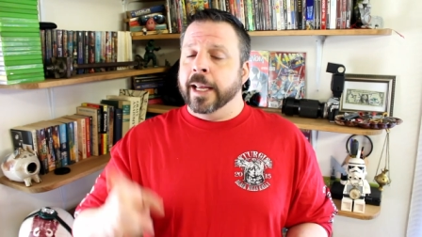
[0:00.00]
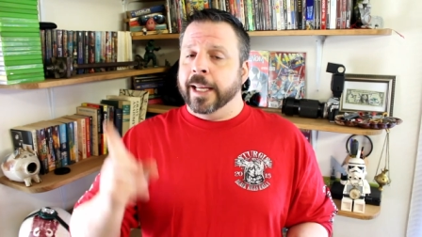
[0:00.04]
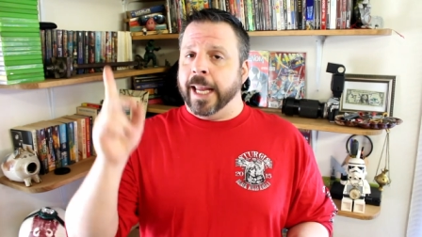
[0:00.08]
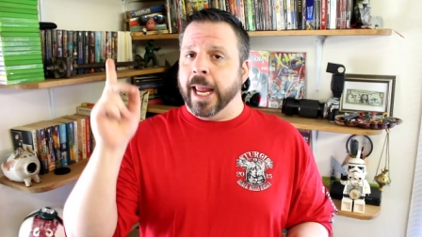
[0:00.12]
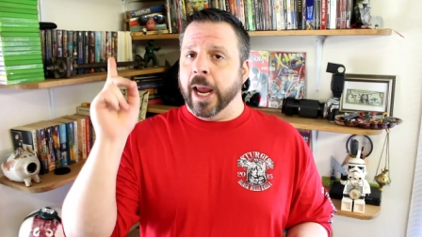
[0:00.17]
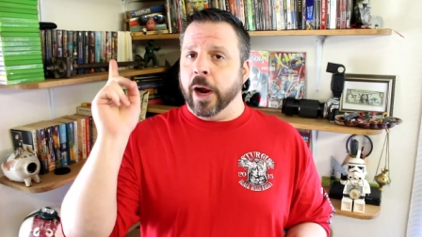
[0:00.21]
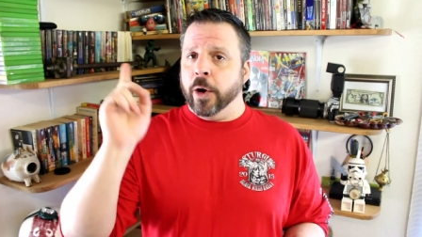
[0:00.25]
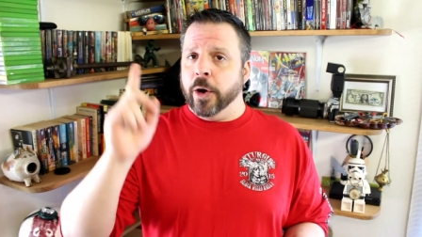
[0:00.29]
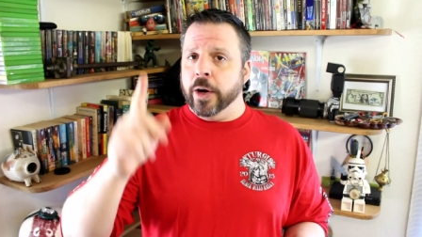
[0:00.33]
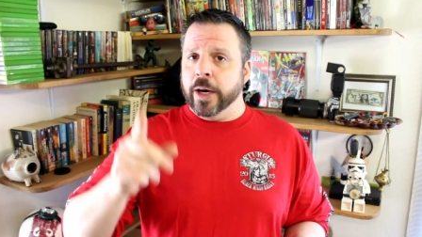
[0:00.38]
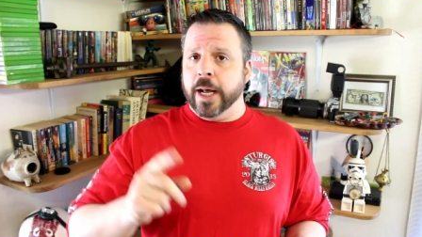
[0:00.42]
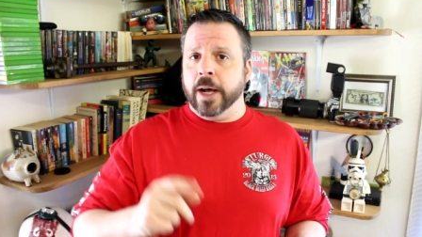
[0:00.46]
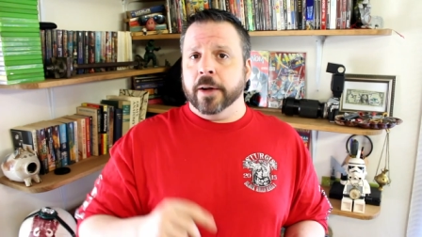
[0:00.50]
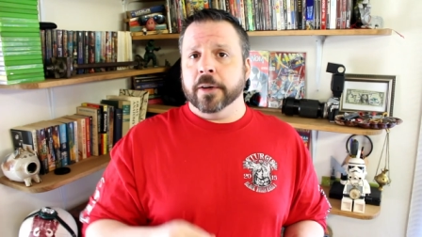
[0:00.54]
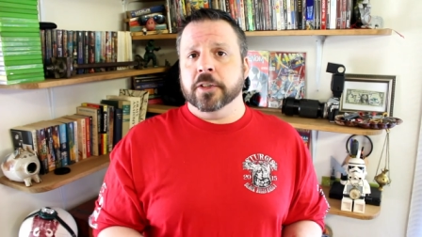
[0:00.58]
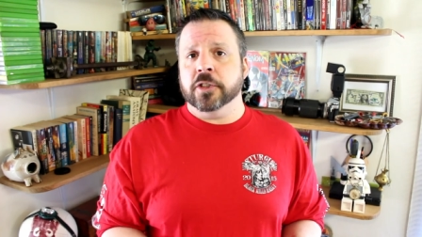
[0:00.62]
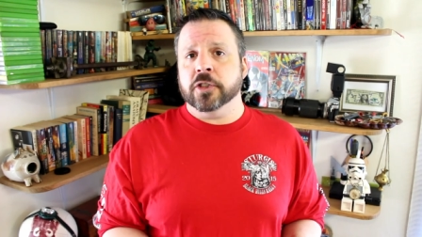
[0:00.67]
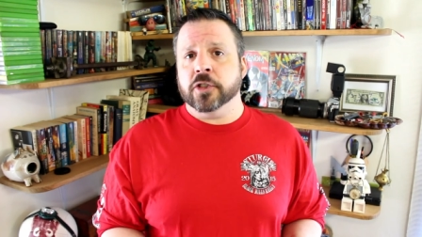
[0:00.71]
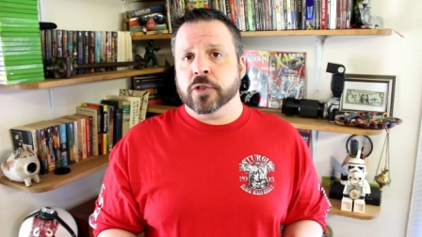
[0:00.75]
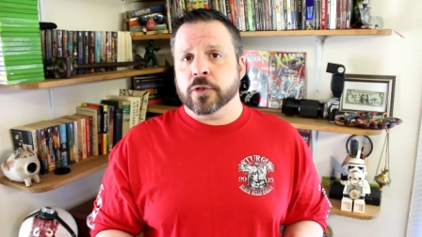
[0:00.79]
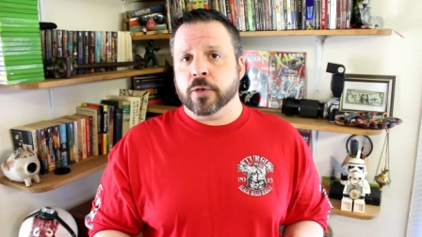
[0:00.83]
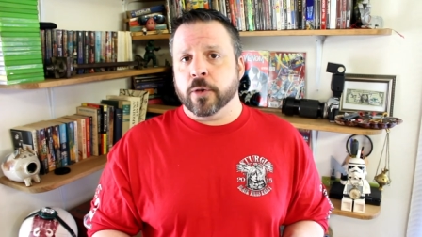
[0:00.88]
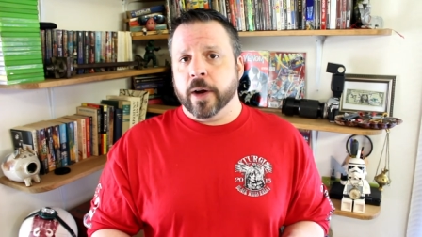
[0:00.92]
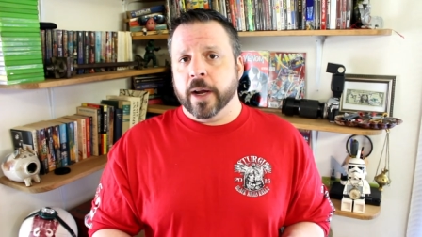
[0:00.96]
carried out
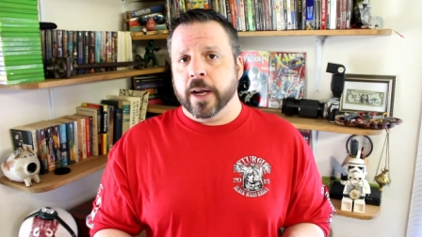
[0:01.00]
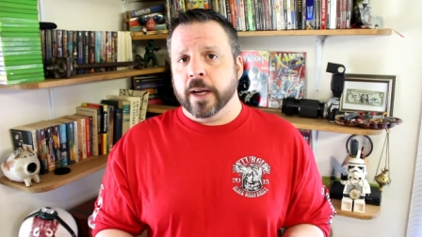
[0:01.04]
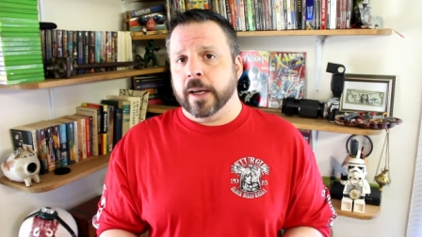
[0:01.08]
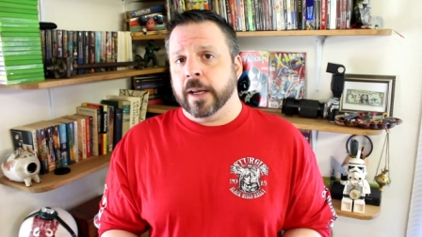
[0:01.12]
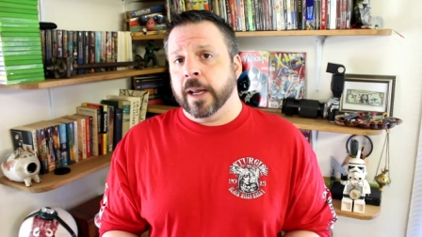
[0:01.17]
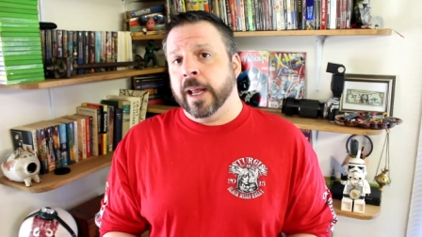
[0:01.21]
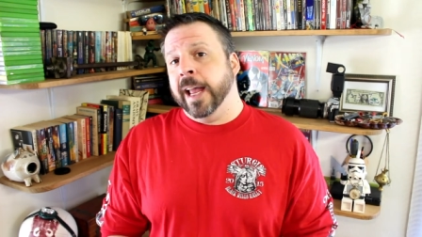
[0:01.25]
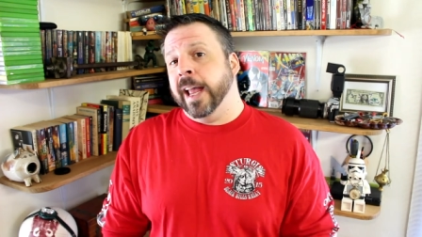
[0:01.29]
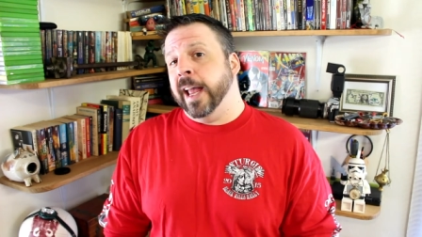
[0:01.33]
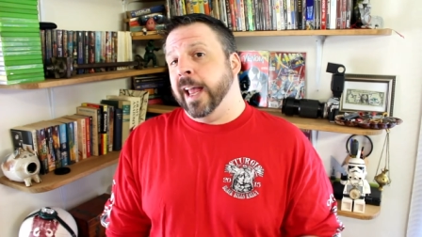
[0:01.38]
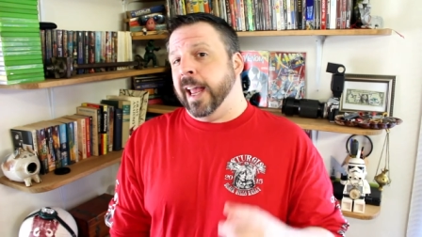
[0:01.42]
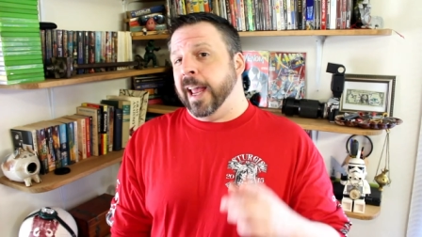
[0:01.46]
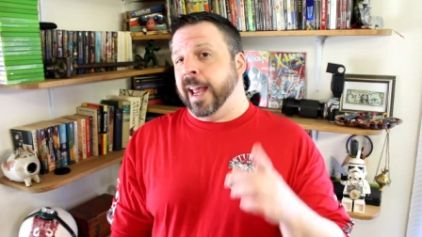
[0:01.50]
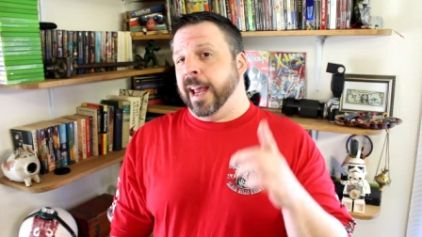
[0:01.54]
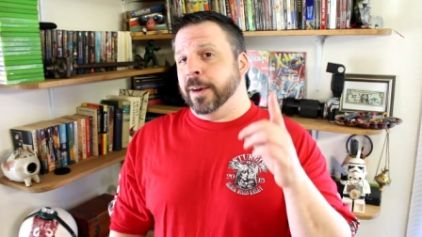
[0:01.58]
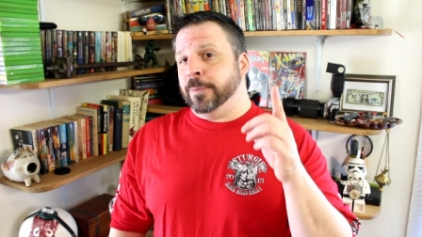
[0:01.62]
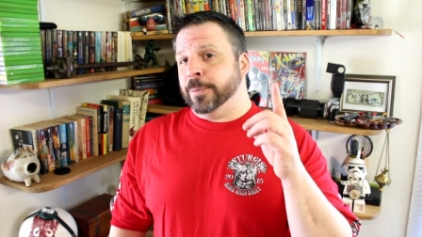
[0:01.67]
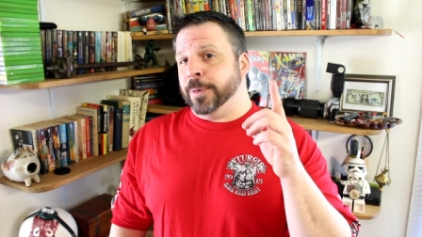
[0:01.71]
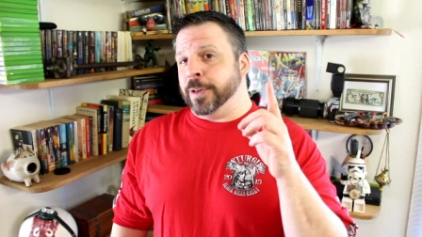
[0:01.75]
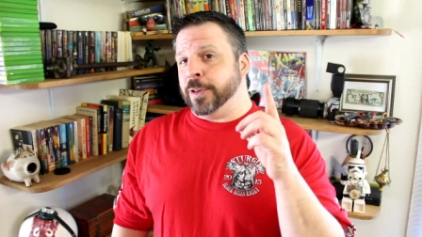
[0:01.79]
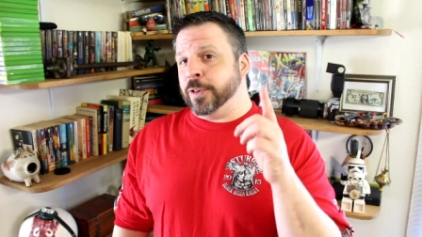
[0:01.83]
its strike, and